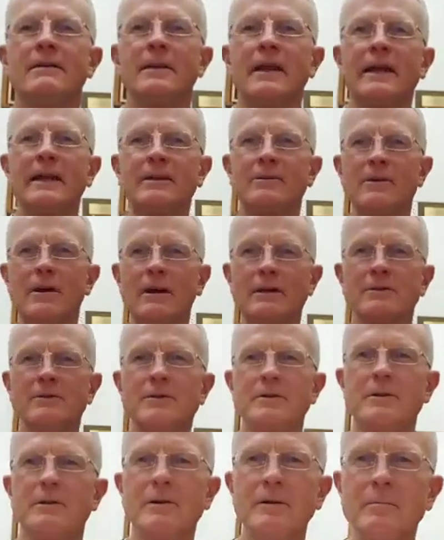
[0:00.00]
Thank you, Dr.
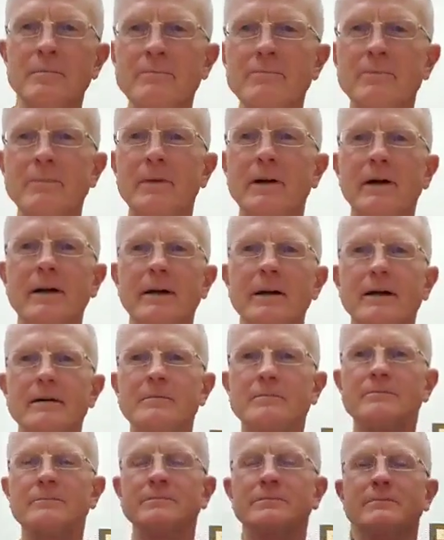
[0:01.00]
Durham.
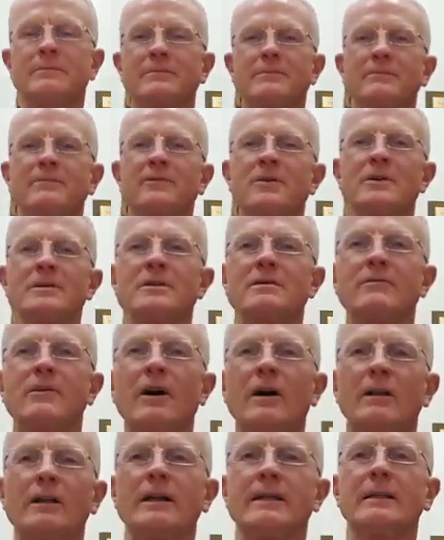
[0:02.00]
First of all,